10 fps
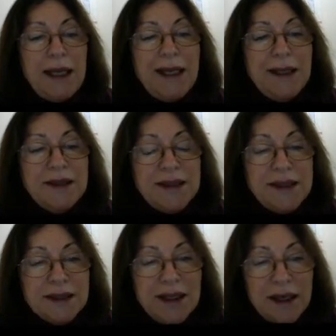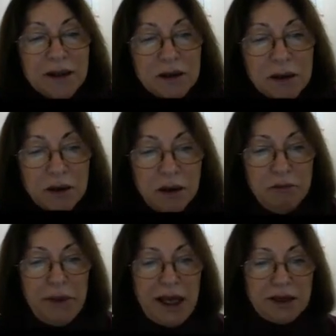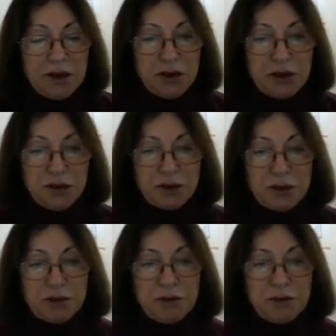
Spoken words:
incident magnitude.